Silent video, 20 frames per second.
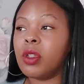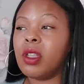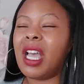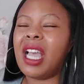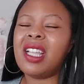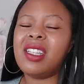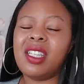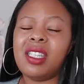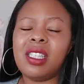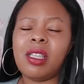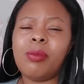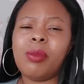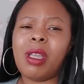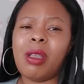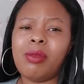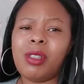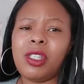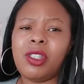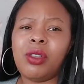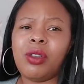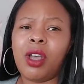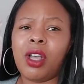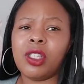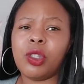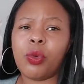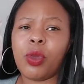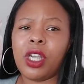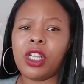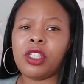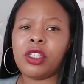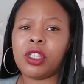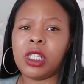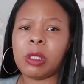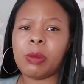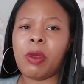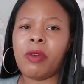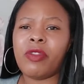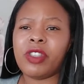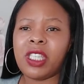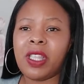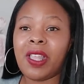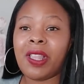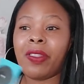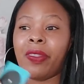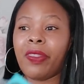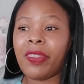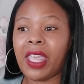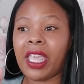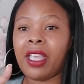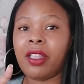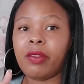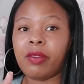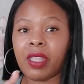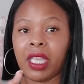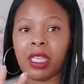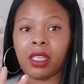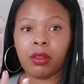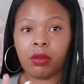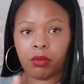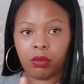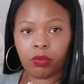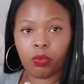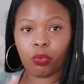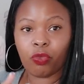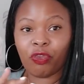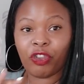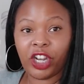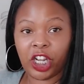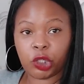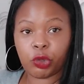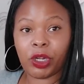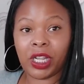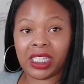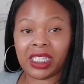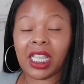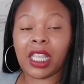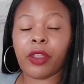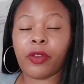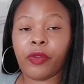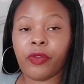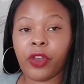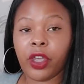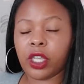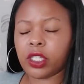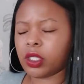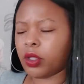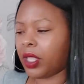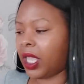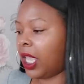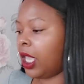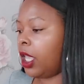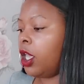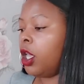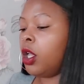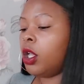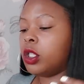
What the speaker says: Actually, sometimes they do ask questions, but obviously they finish what they're saying first, okay?